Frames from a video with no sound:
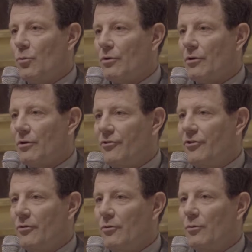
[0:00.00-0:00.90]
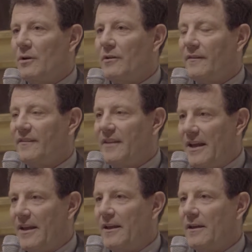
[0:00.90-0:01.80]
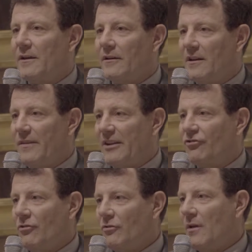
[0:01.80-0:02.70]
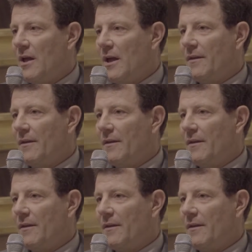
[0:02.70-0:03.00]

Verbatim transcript: were to stay conventional,